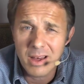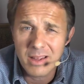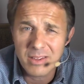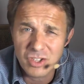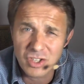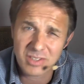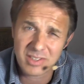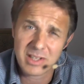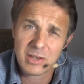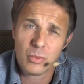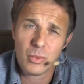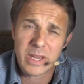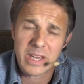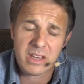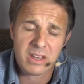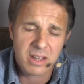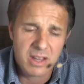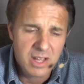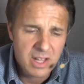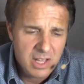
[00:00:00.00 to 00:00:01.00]
just in a
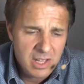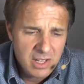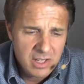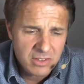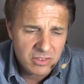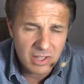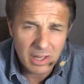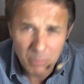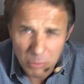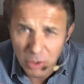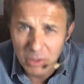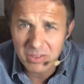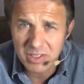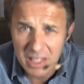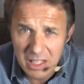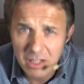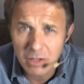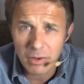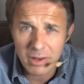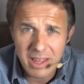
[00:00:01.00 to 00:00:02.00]
week. So I'm
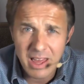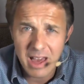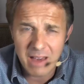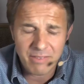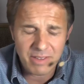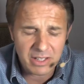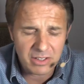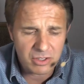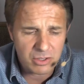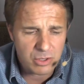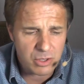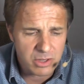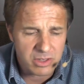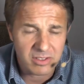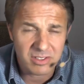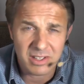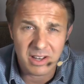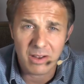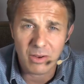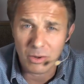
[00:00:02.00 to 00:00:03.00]
continually having to do
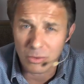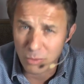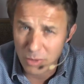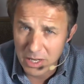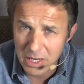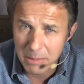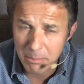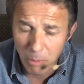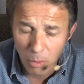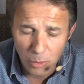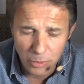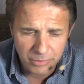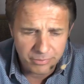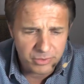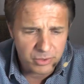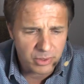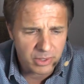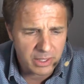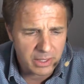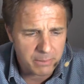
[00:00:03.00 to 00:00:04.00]
this, and I got really bored of
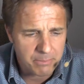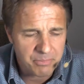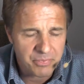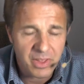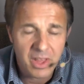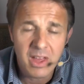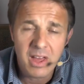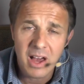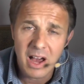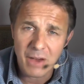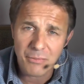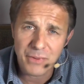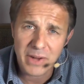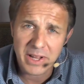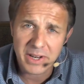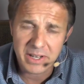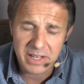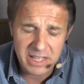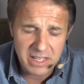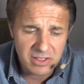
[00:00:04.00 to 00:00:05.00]
doing it. I
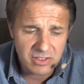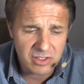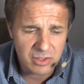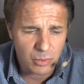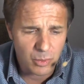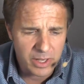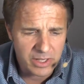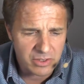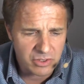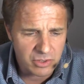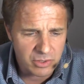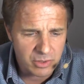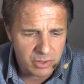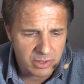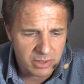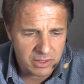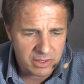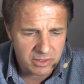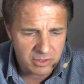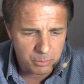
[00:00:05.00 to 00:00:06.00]
found an easier way to do
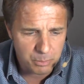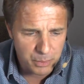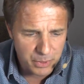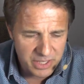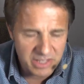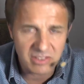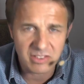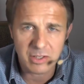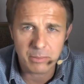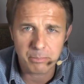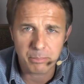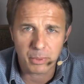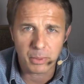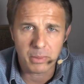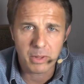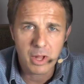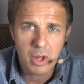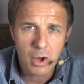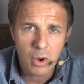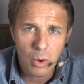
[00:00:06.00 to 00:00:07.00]
it, and it's pretty simple.
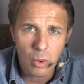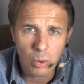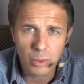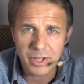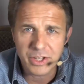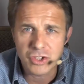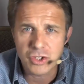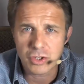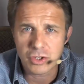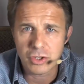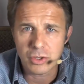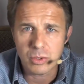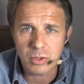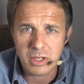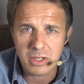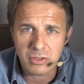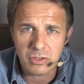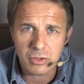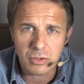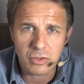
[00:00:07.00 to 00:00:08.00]
All that you do
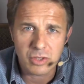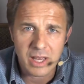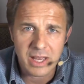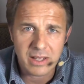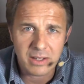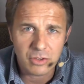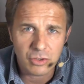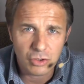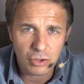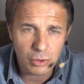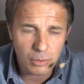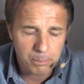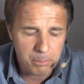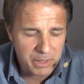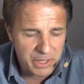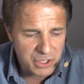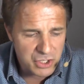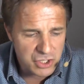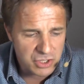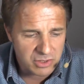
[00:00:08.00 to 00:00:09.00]
is you take two
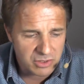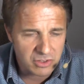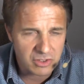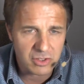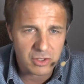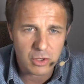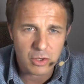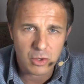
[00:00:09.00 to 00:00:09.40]
pictures,